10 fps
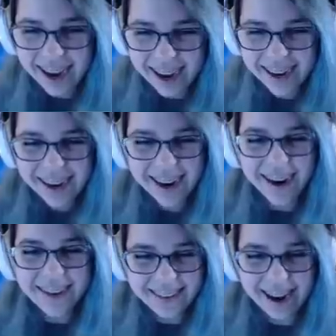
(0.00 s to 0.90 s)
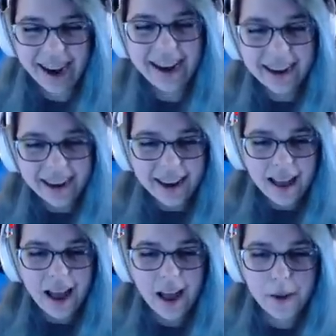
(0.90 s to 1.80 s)
Wait, what are we doing?
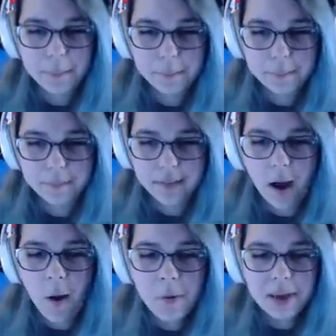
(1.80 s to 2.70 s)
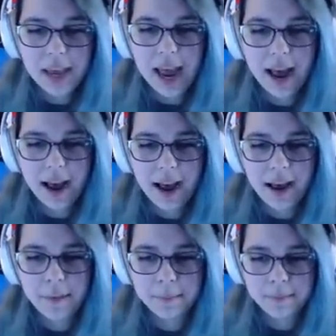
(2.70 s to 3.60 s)
You're the officer. What are we doing? Oh,
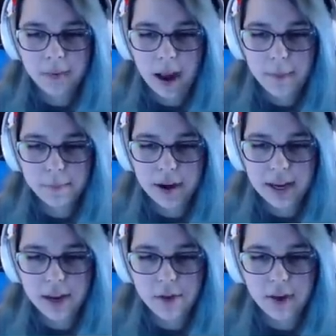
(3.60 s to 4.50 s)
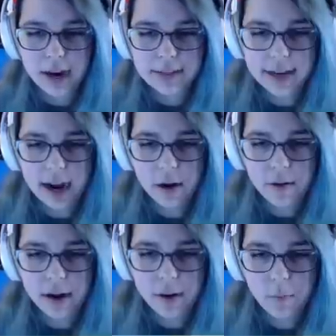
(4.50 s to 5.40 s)
yeah. I'm breaking you guys
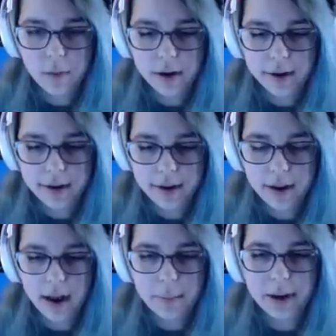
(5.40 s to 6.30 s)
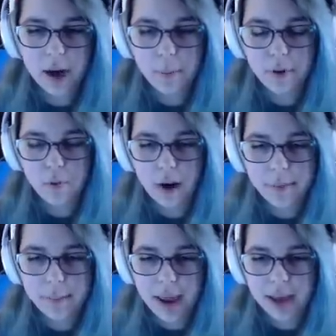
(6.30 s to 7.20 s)
out, and I'm gonna help you rob
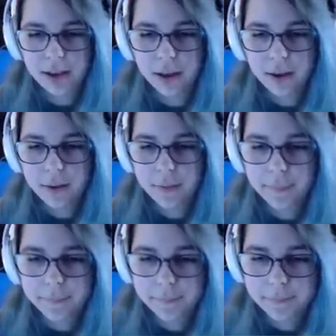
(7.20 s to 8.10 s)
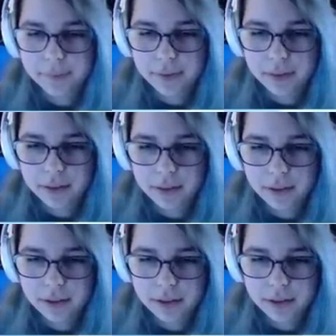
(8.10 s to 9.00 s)
the bank. No.
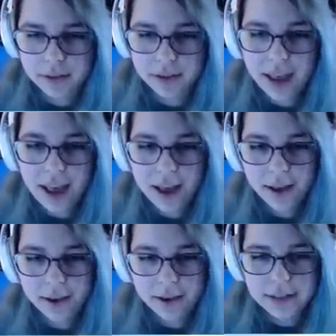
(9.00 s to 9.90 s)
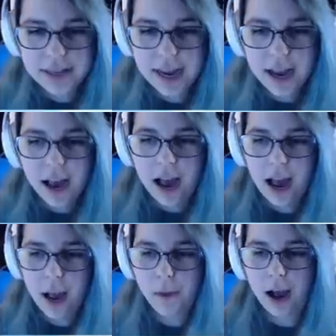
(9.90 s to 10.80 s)
Okay. Yeah. See,
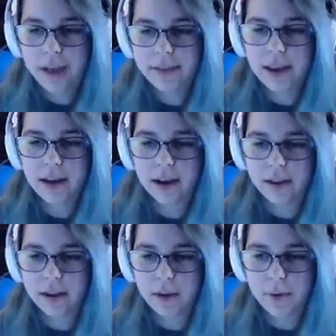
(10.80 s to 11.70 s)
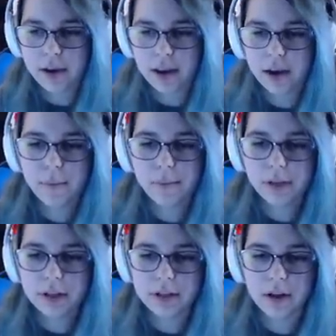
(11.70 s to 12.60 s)
I think I want to get in a
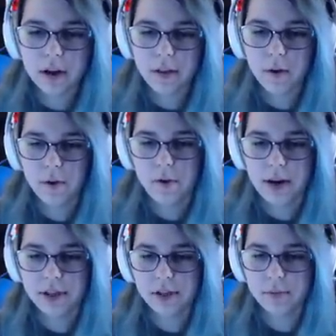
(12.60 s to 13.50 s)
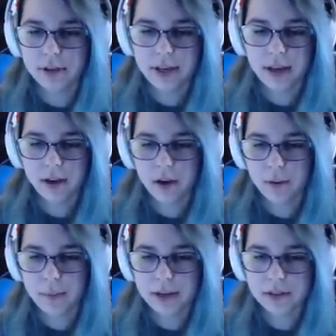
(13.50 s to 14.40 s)
police car, though. You guys should really get
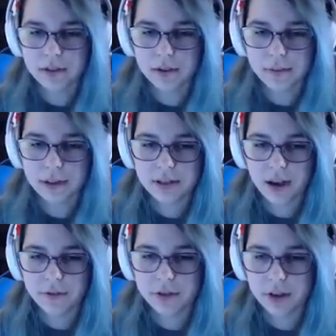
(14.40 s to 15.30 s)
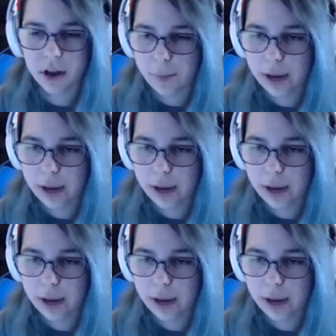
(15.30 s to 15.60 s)
going, because there's a police officer coming.